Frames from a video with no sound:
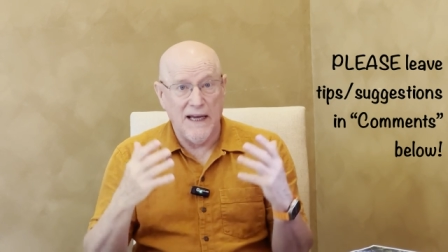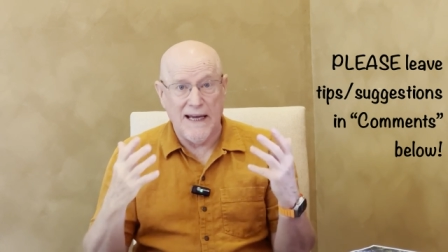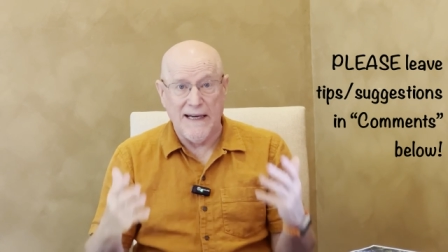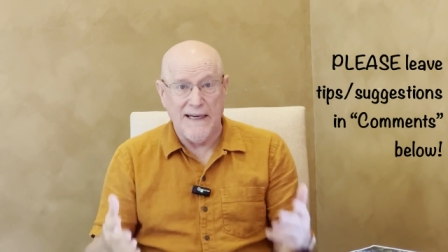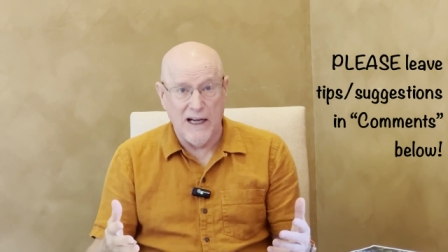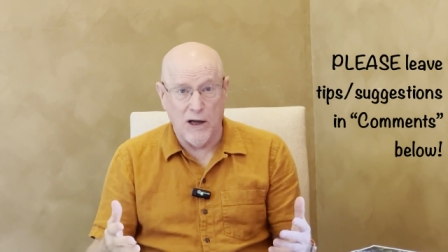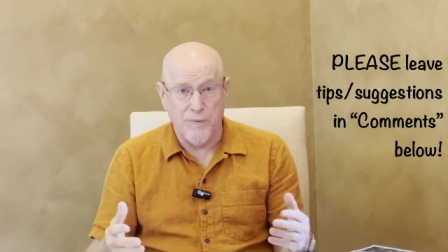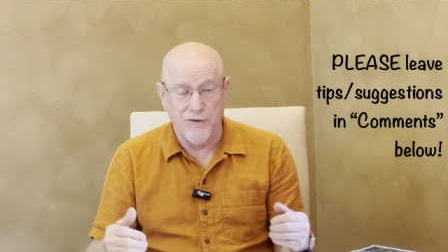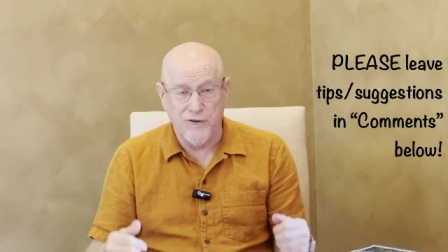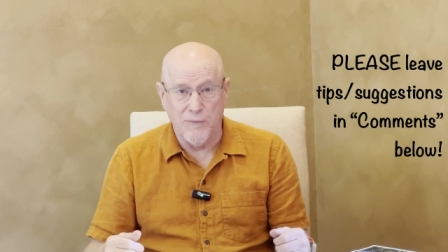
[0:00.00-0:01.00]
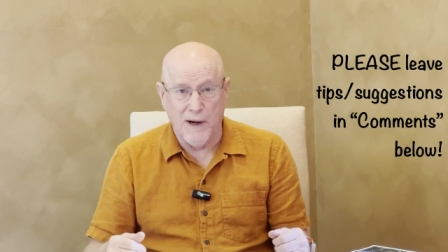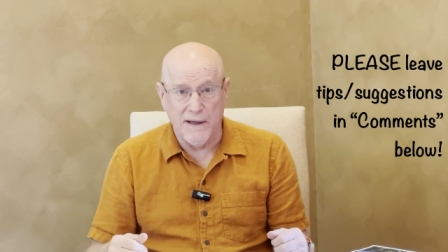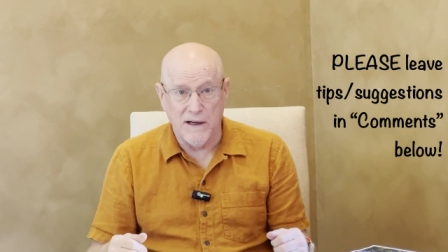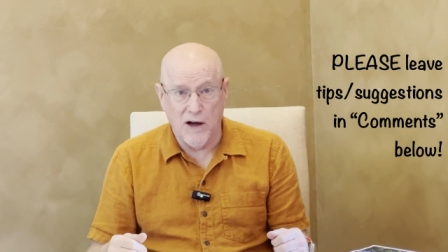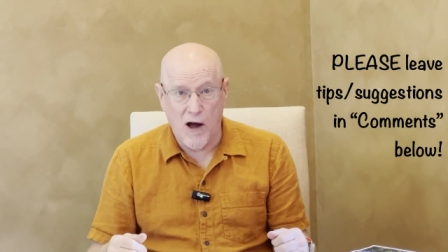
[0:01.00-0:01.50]
any help that you might
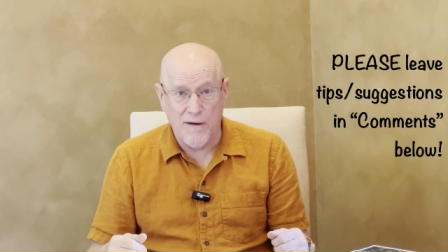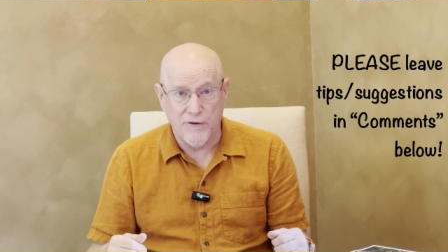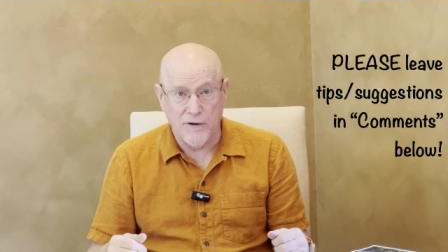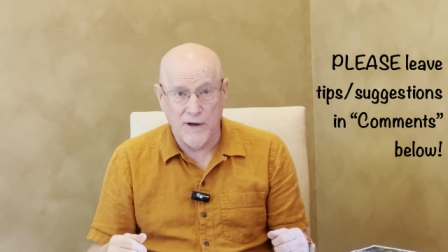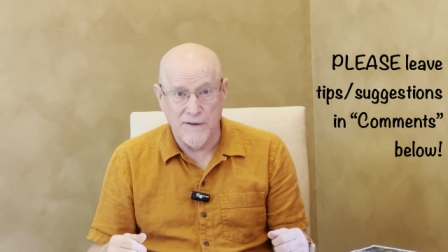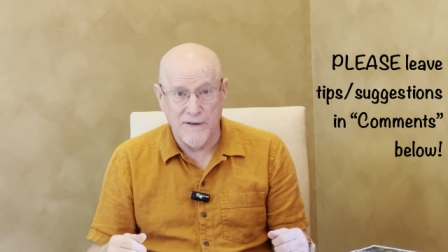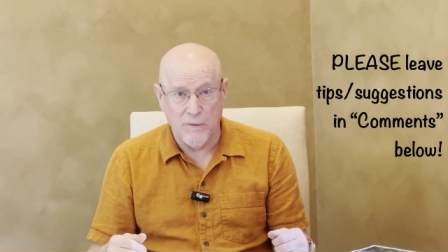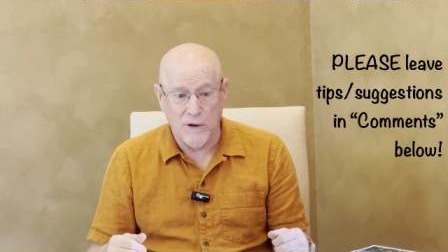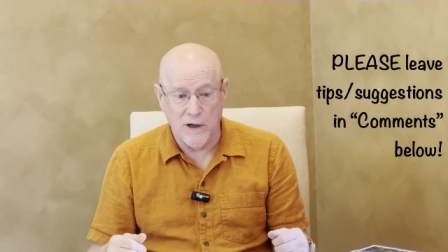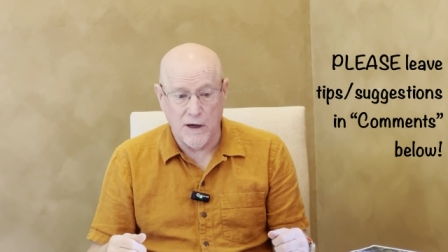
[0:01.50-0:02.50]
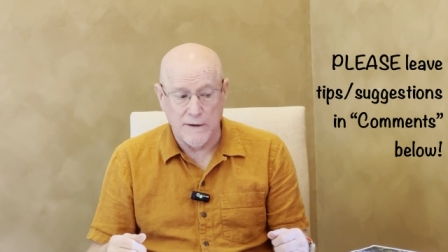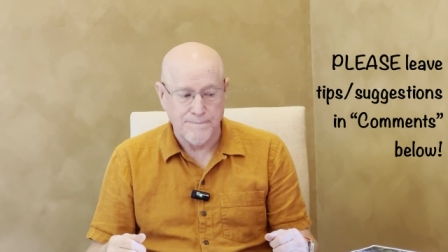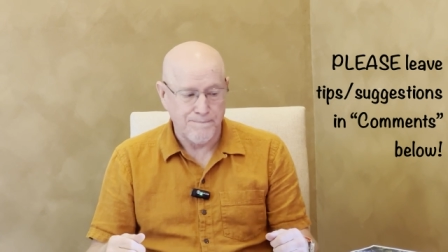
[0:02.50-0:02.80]
offer in that regard.